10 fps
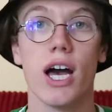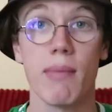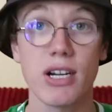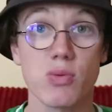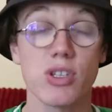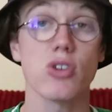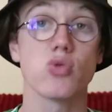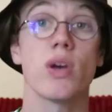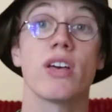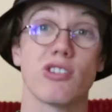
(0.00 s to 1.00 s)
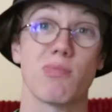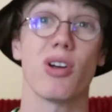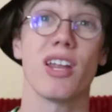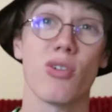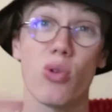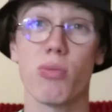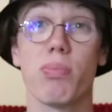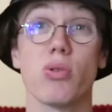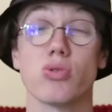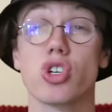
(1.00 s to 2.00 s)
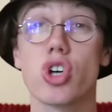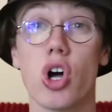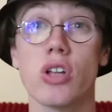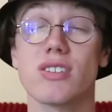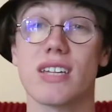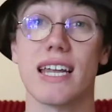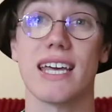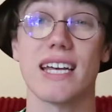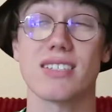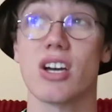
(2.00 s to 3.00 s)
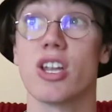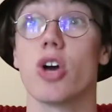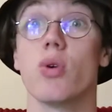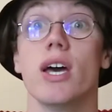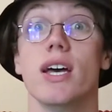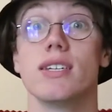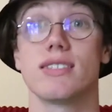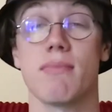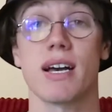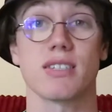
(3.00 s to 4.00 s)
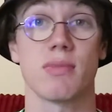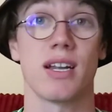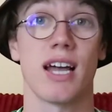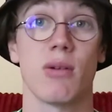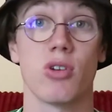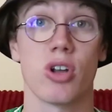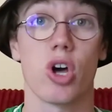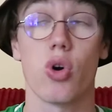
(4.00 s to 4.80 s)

Imagine with those wingers putting in all the balls constantly. Yes, I know Saint-Maximin and Almiron